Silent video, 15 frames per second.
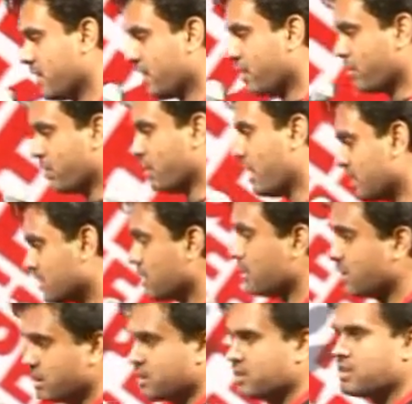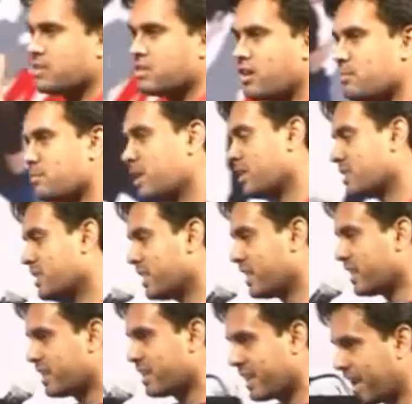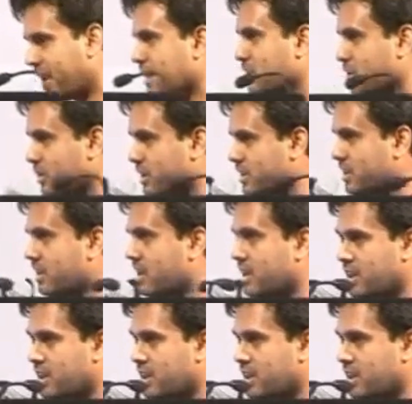If you ask, it's not because they can do it,